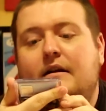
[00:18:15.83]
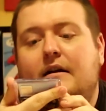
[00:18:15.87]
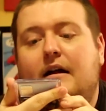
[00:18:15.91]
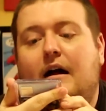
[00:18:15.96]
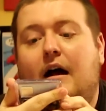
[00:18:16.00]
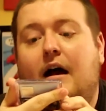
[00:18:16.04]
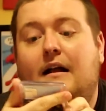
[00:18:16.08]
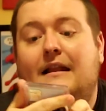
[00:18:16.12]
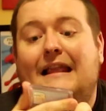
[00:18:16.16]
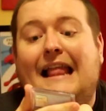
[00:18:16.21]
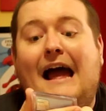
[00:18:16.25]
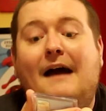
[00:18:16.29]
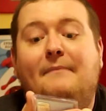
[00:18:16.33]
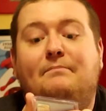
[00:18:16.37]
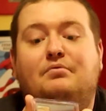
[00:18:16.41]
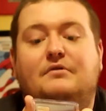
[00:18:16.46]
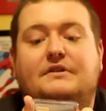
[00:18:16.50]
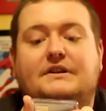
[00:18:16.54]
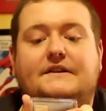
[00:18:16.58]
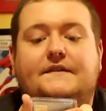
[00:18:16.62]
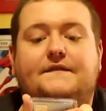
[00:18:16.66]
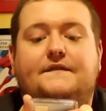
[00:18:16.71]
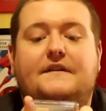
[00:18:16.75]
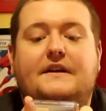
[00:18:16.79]

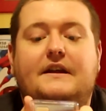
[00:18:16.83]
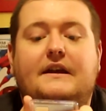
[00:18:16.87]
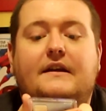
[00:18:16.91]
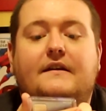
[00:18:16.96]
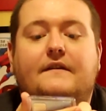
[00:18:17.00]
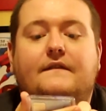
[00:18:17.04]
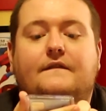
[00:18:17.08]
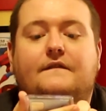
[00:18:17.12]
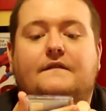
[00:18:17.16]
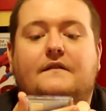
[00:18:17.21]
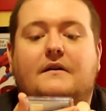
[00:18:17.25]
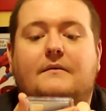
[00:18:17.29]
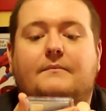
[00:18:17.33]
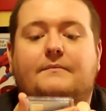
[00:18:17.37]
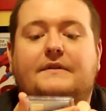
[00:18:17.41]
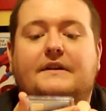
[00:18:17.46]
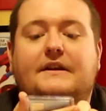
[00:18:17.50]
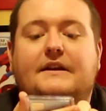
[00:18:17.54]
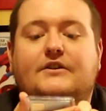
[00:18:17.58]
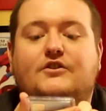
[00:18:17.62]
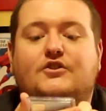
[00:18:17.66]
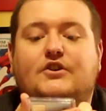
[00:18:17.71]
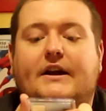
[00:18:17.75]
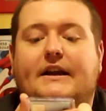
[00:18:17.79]
Lapras V from
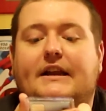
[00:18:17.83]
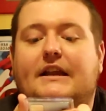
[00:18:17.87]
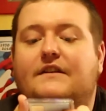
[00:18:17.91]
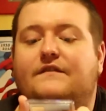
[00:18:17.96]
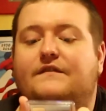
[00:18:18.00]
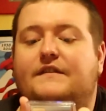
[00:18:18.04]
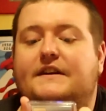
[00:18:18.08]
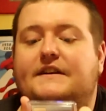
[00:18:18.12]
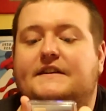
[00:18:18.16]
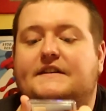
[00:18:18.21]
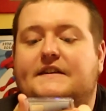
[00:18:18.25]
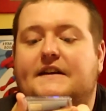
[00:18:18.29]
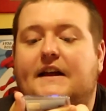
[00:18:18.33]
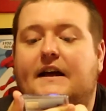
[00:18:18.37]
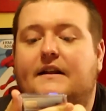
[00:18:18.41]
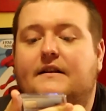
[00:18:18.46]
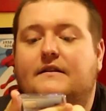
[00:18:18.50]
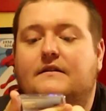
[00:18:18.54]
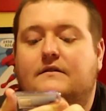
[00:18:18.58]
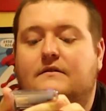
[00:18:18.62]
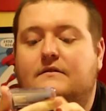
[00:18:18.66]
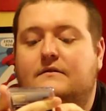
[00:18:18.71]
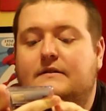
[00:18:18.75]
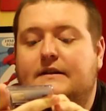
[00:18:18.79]
the Shining V set.
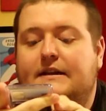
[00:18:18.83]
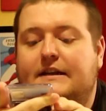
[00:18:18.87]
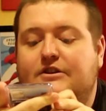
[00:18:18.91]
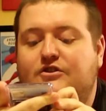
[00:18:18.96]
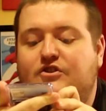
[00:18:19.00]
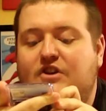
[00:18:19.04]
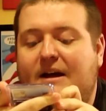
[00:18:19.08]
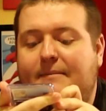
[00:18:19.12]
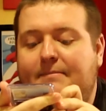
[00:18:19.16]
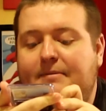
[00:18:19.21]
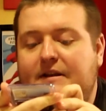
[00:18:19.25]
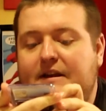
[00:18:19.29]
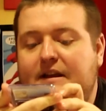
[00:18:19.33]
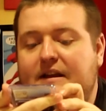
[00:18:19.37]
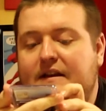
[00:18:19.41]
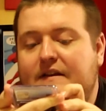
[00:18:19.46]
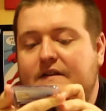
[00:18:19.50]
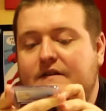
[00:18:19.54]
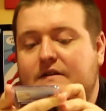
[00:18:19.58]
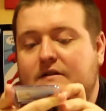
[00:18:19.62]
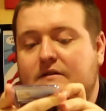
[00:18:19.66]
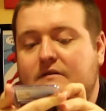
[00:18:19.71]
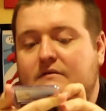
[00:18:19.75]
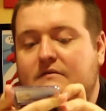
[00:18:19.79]
Again,
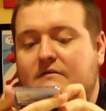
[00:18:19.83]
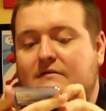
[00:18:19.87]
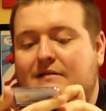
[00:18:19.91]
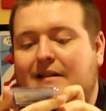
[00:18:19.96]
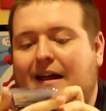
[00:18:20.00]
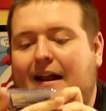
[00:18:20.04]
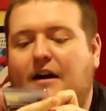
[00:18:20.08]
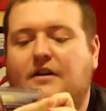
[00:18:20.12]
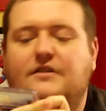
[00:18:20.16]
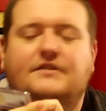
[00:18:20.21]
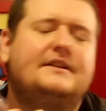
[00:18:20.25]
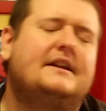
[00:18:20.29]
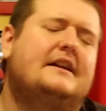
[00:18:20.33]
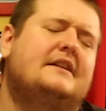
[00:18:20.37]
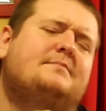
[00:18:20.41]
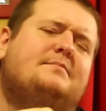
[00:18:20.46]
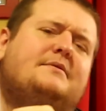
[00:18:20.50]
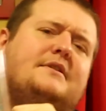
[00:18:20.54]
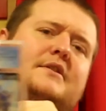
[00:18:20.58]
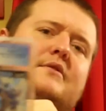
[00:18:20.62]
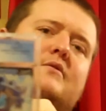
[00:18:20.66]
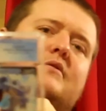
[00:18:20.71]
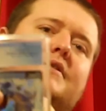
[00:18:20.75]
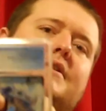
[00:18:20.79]
Japanese. That art style is
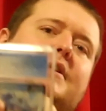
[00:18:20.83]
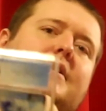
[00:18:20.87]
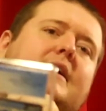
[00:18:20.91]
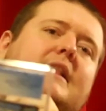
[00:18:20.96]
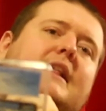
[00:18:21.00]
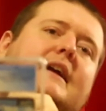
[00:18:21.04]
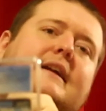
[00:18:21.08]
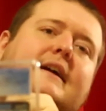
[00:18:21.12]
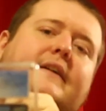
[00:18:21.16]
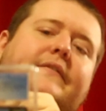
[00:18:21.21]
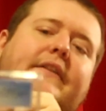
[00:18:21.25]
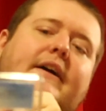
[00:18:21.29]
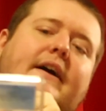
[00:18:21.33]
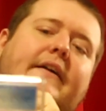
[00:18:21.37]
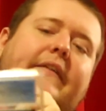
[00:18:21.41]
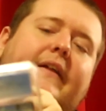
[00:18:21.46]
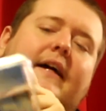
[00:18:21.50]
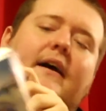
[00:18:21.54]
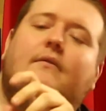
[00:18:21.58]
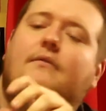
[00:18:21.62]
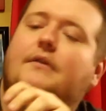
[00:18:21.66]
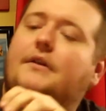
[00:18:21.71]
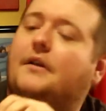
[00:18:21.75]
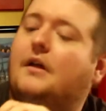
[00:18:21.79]
pretty cool, though. I like on
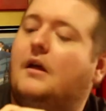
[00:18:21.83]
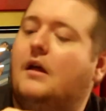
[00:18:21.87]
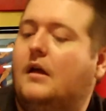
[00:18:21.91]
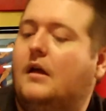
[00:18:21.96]
that one.